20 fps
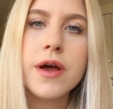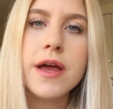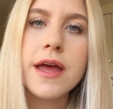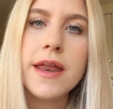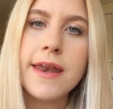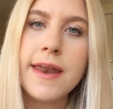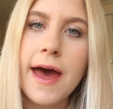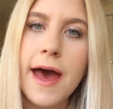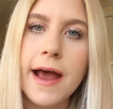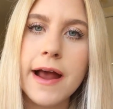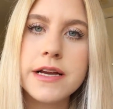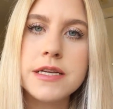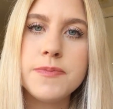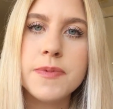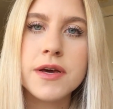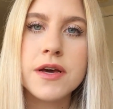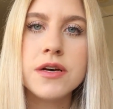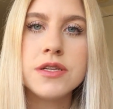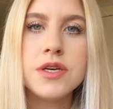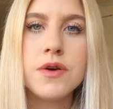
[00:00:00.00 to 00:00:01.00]
connect
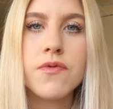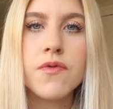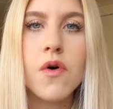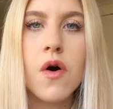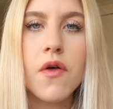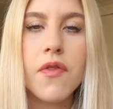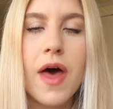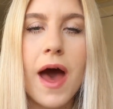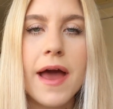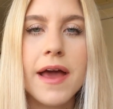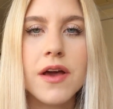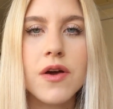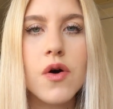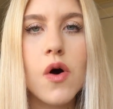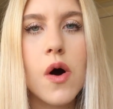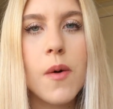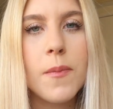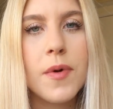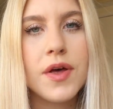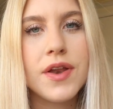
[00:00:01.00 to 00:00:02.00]
because you've got that in
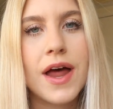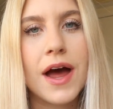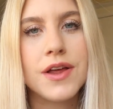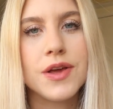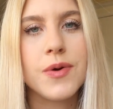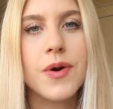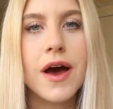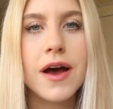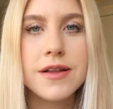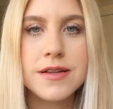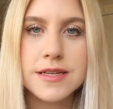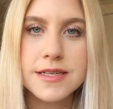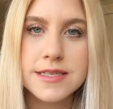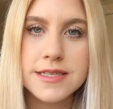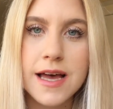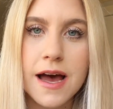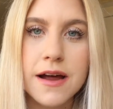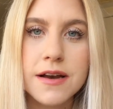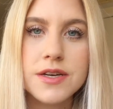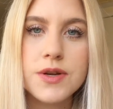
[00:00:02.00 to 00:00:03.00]
common and you
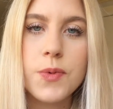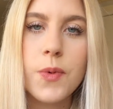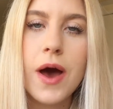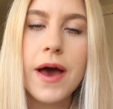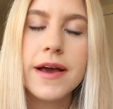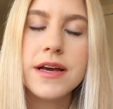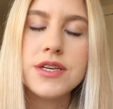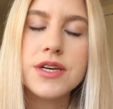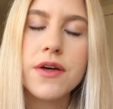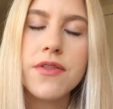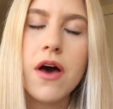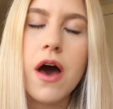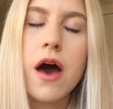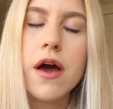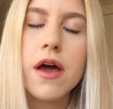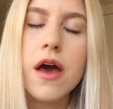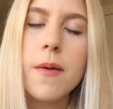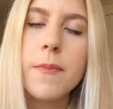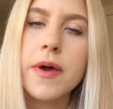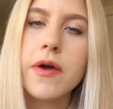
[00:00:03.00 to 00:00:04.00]
understand where each other are
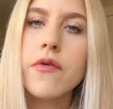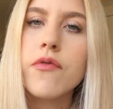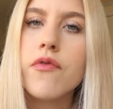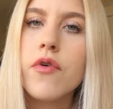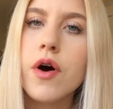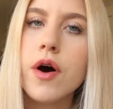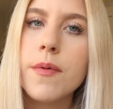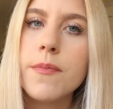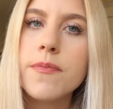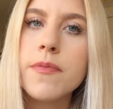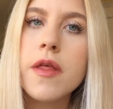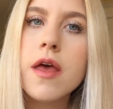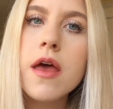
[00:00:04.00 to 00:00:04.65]
coming from.